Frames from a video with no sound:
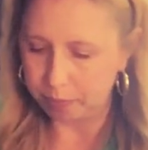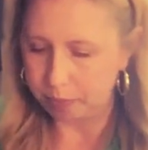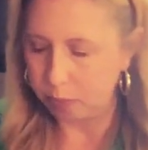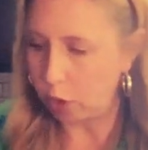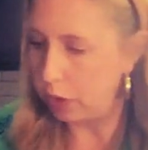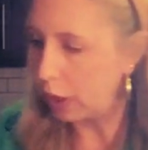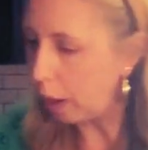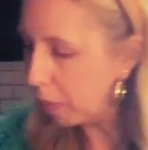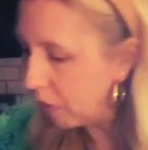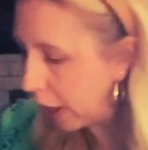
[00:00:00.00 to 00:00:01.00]
1/4 a
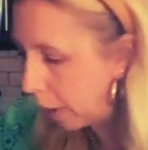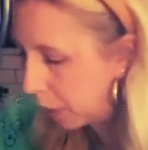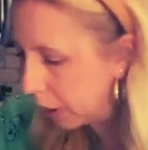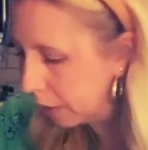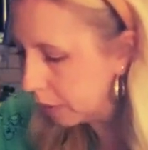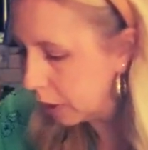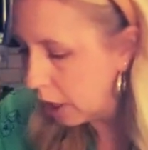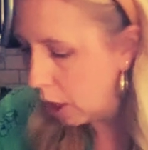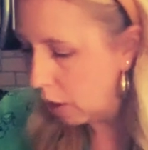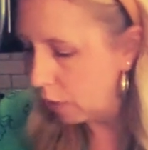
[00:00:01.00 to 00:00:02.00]
cup of flour
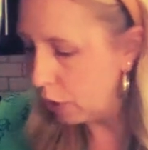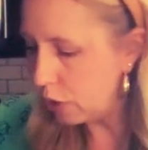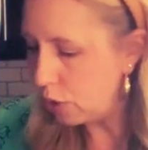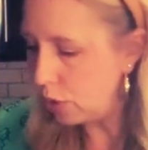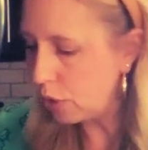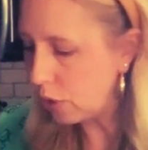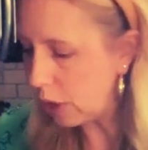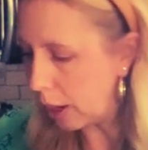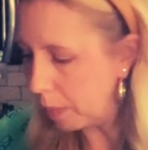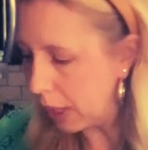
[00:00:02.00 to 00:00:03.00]
for the streusel
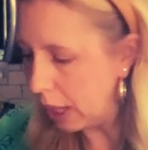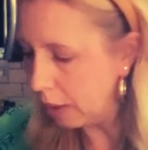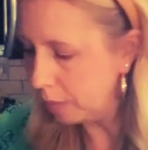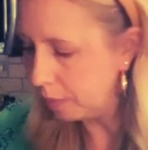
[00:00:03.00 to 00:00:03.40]
topping.